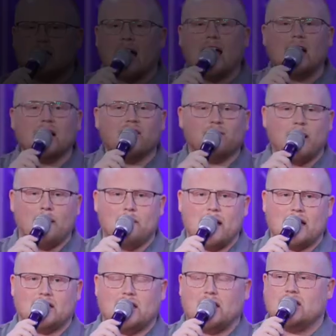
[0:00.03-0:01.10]
The title of my
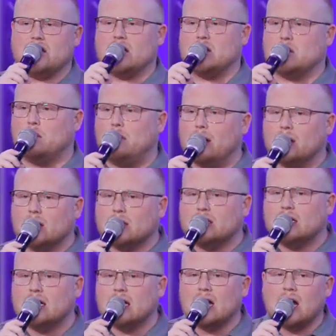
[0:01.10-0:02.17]
message is
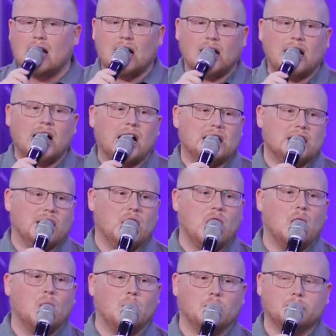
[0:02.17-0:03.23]
Build a Godly
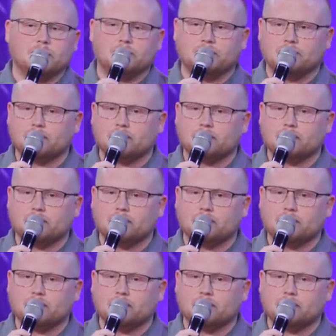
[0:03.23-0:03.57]
Home.